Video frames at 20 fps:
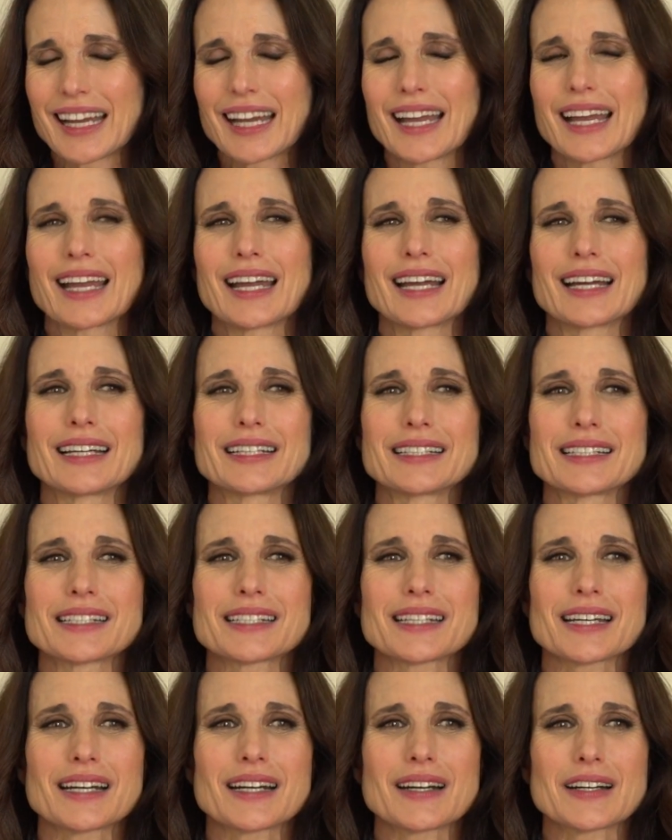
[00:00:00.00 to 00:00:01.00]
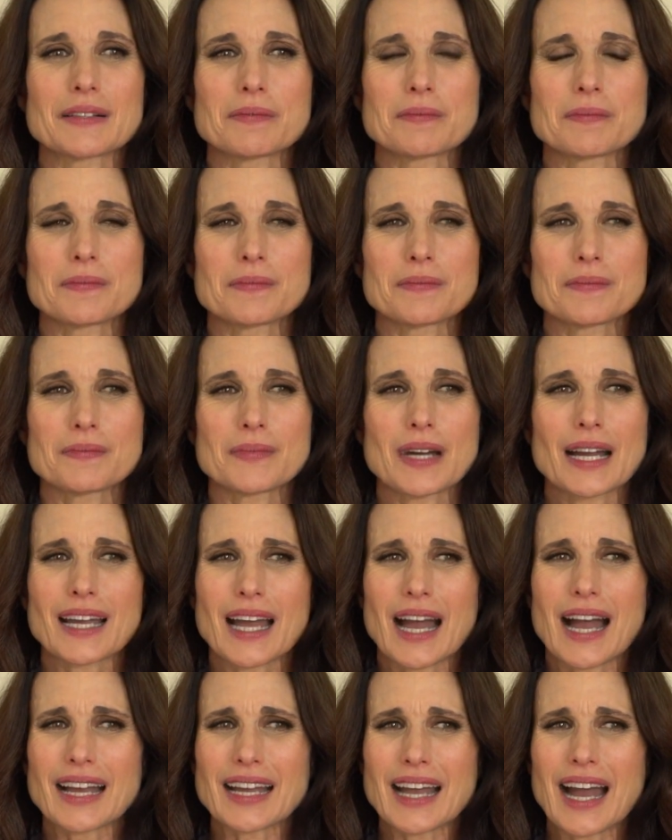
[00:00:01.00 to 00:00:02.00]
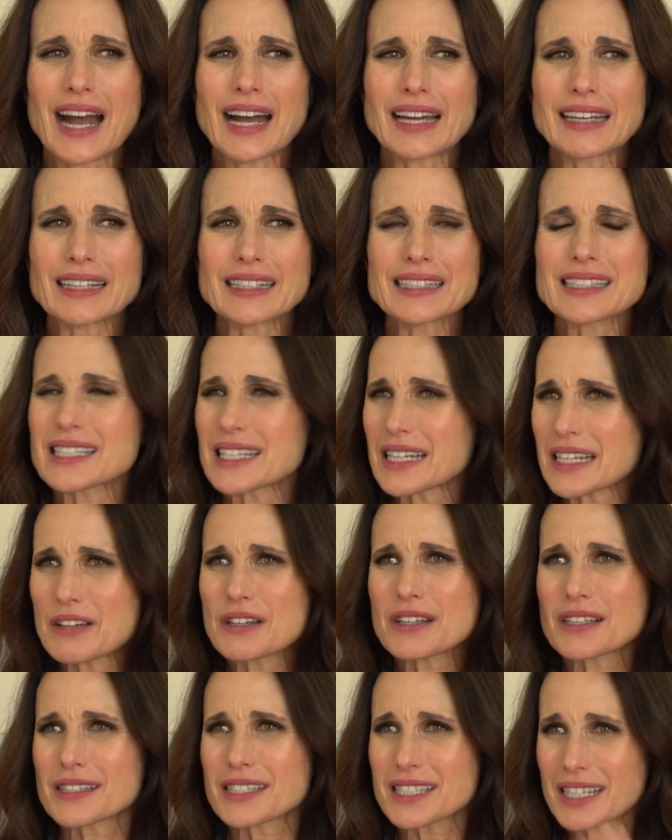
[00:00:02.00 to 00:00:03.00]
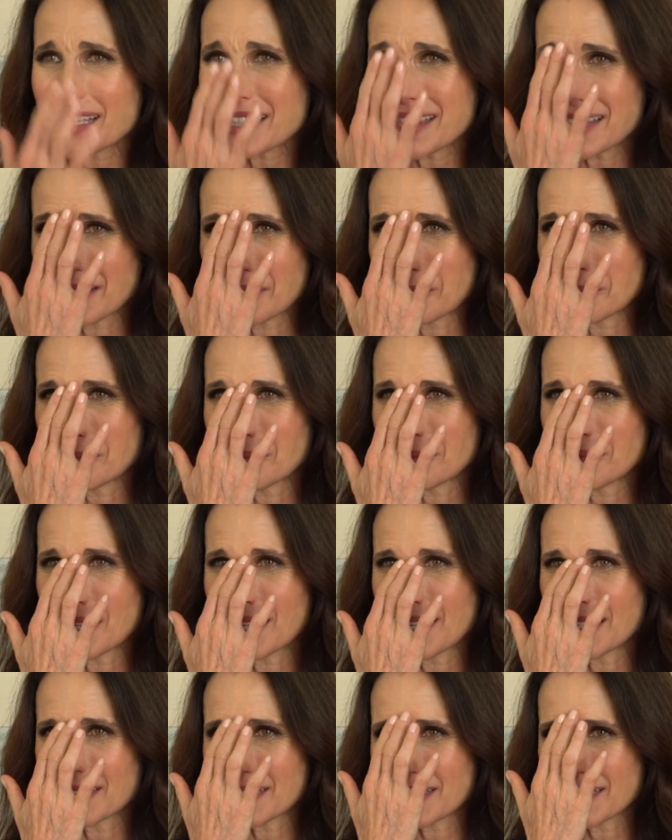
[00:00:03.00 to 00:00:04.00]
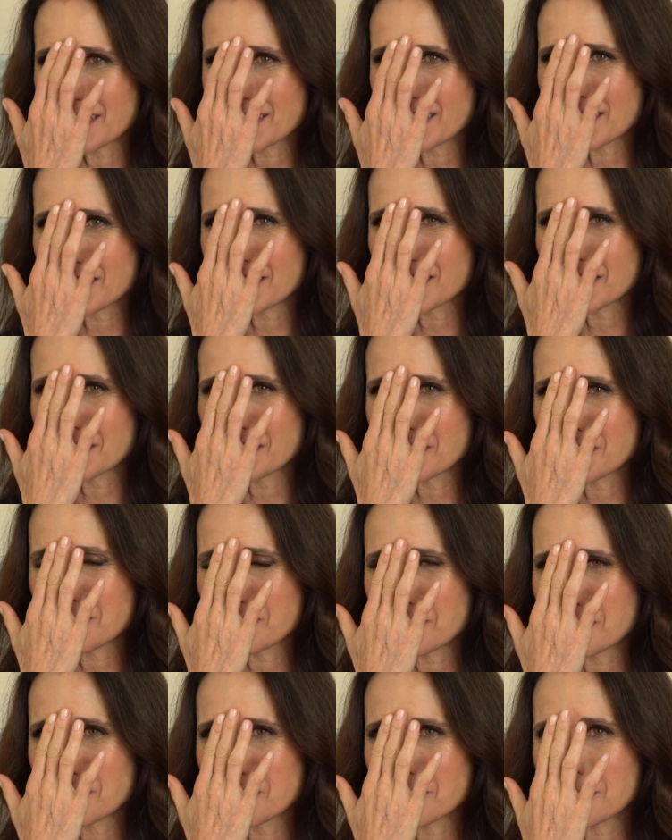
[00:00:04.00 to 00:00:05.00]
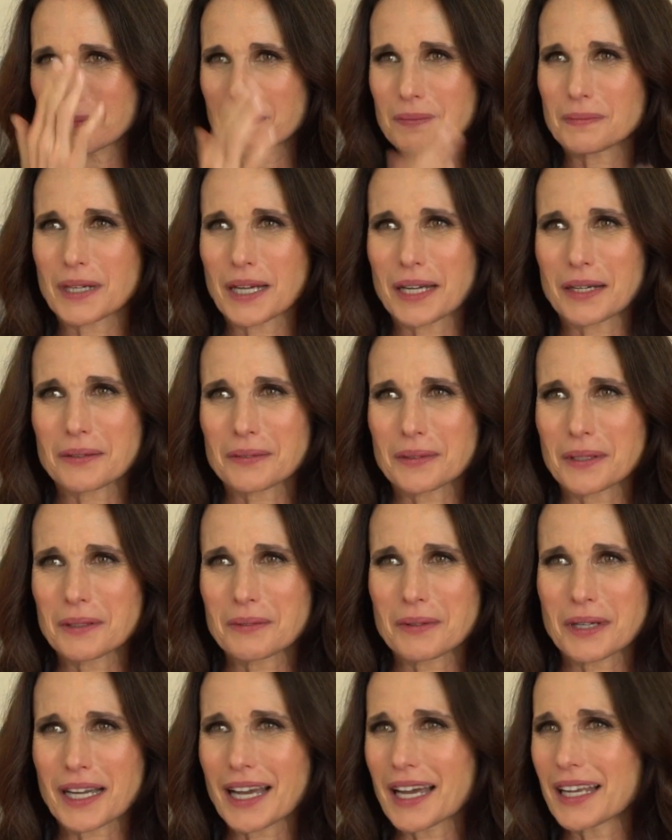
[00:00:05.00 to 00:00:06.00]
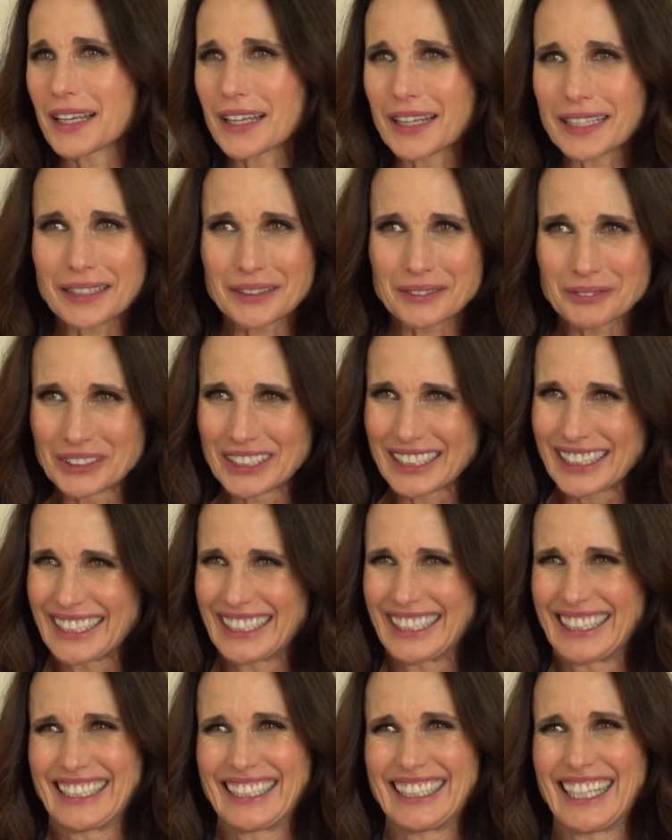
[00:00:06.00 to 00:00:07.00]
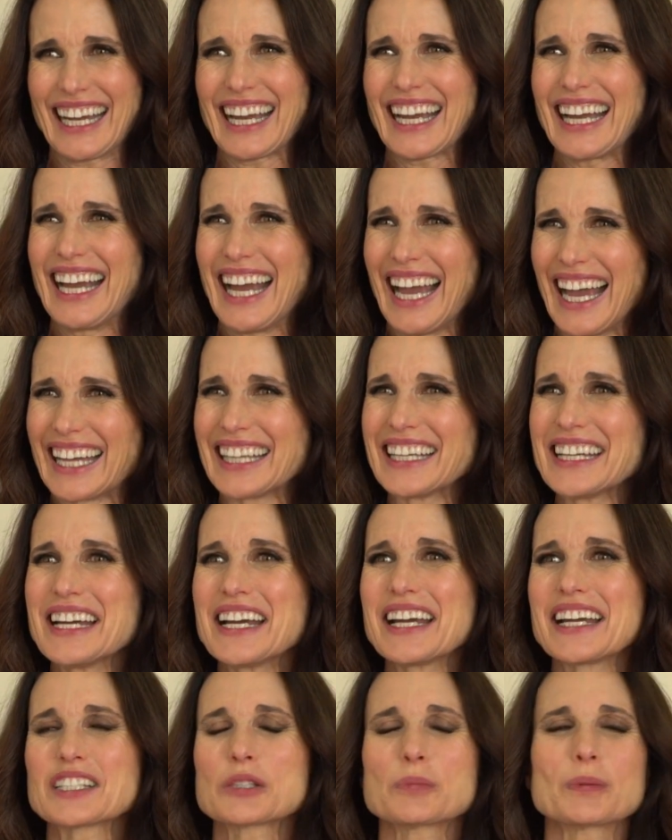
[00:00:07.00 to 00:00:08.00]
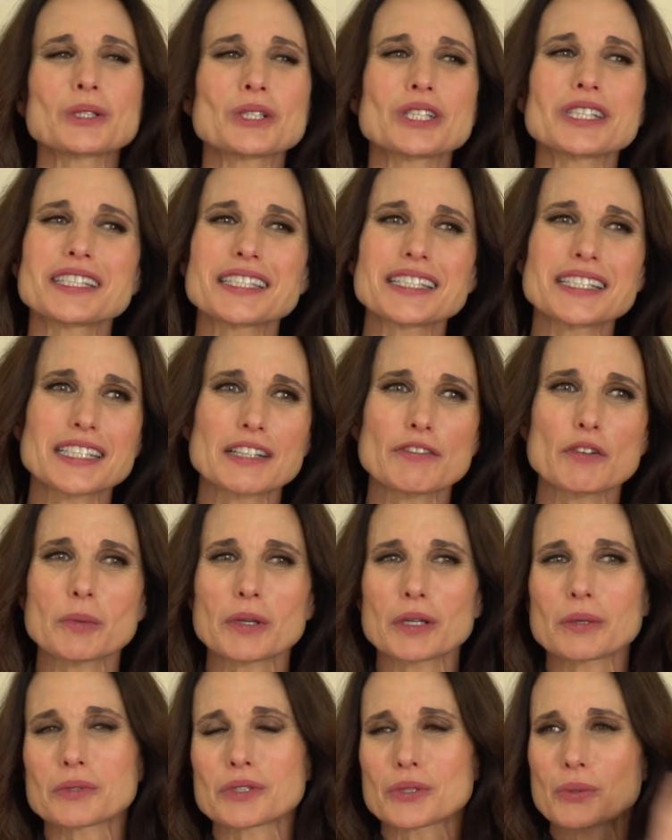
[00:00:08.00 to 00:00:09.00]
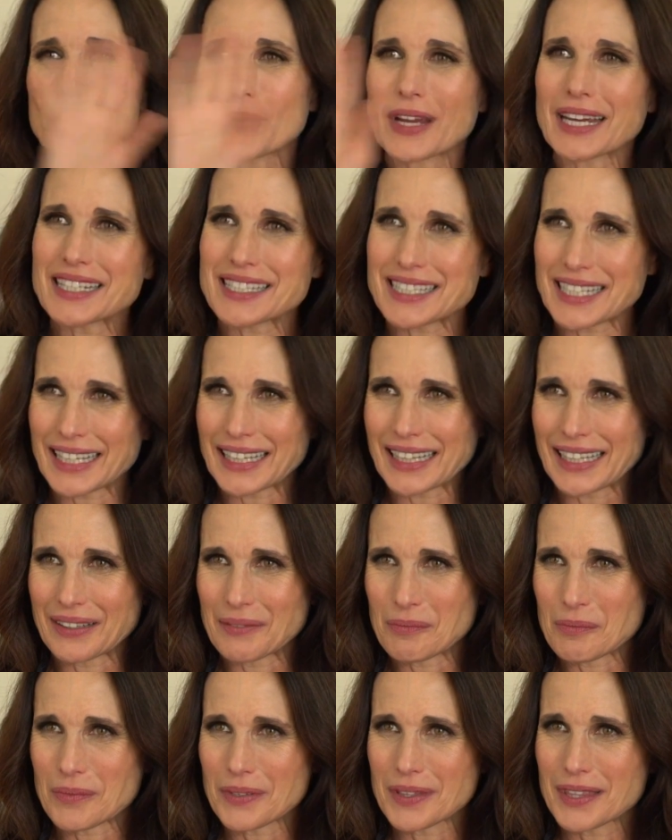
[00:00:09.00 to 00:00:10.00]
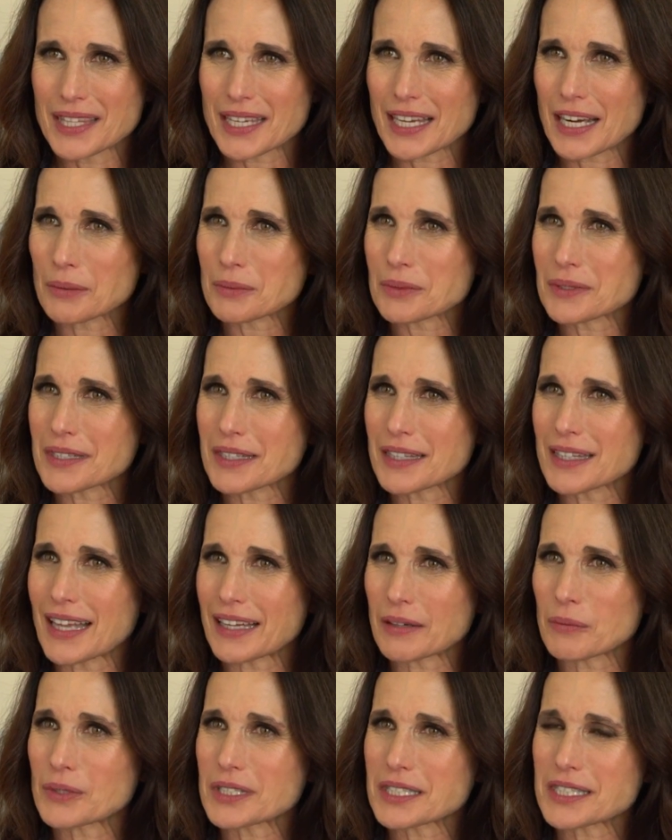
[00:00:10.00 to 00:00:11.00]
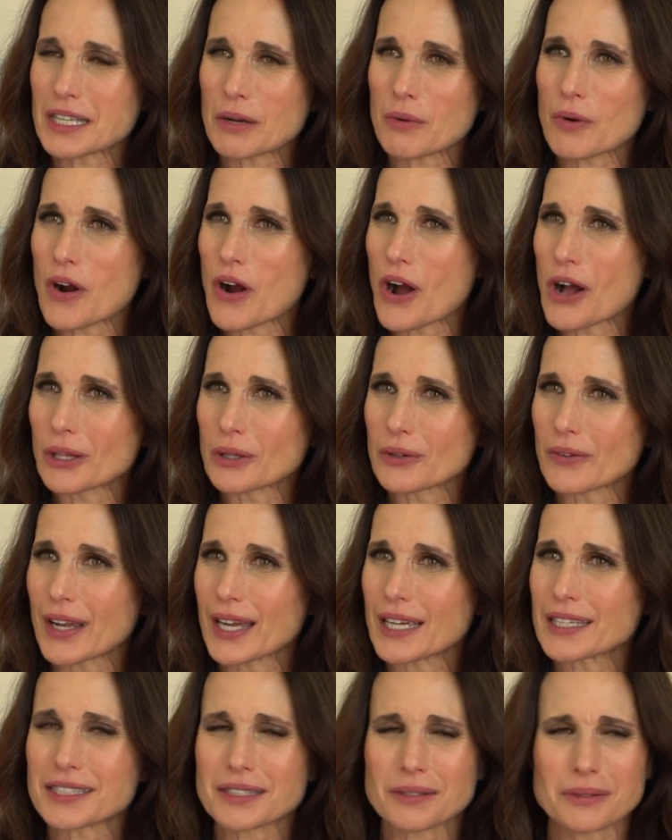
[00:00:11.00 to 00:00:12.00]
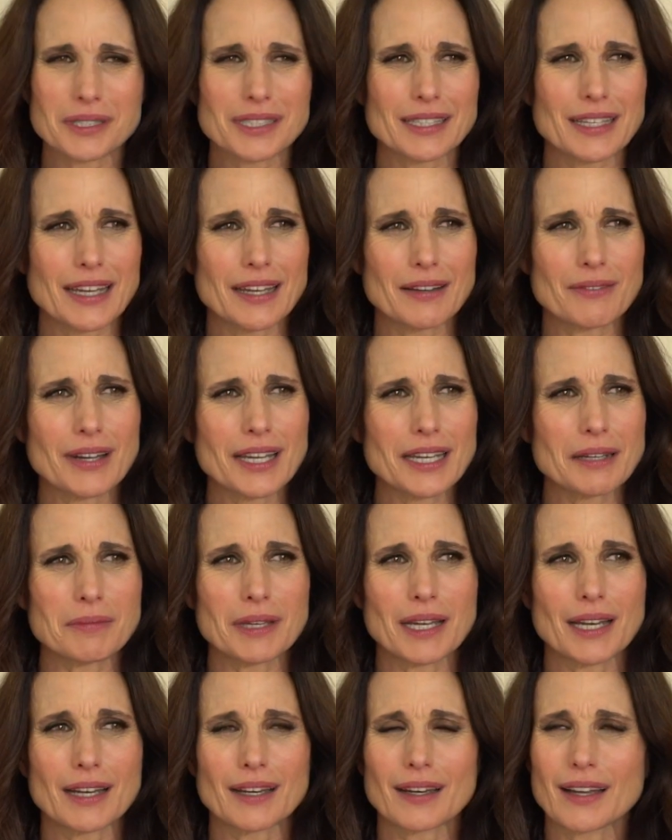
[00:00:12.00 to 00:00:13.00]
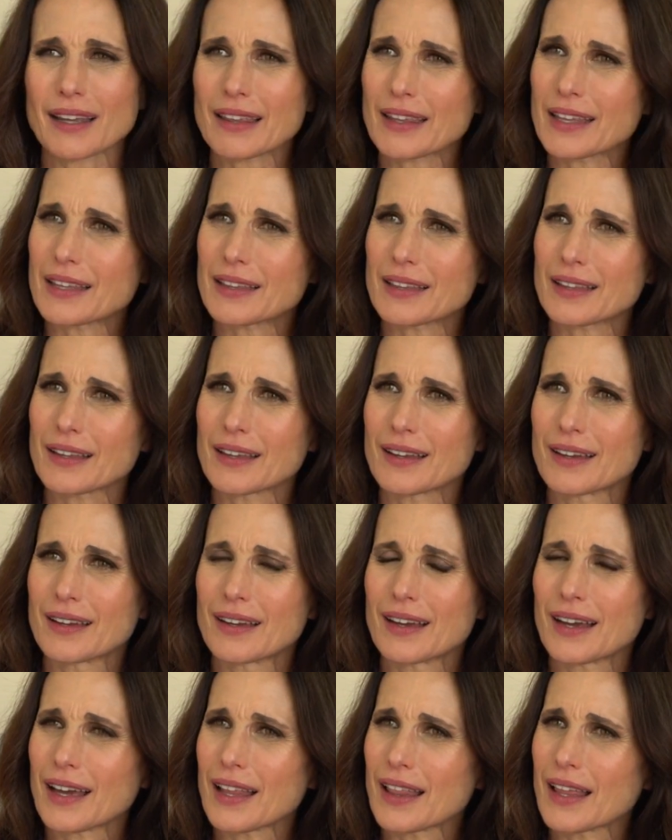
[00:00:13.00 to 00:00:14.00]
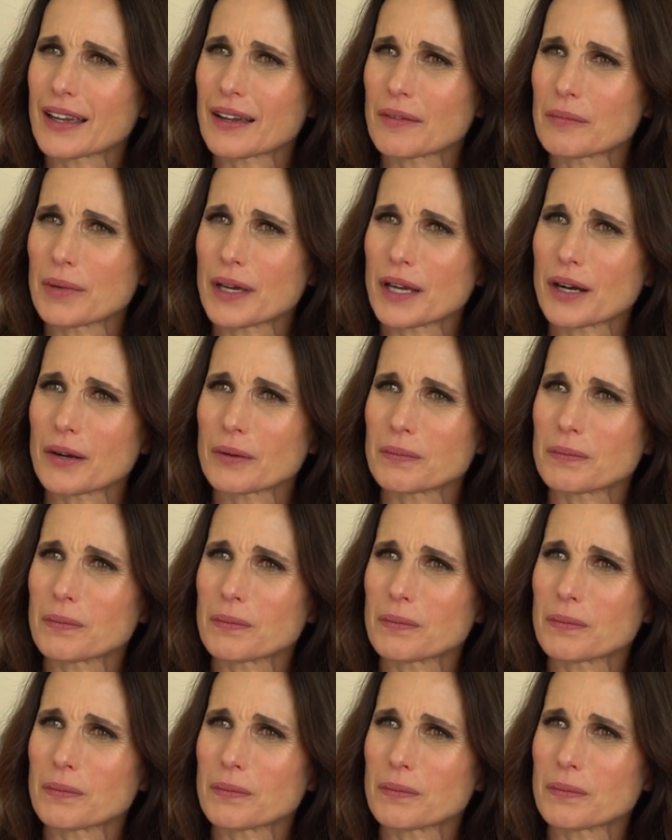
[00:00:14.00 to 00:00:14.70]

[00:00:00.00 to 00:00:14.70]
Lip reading: And I kind of dig them. I think they're, I don't know, I kind of like them. Especially since everybody was erasing them. Then I was like, once they were all erased, I was like, wait a minute, I think I like them better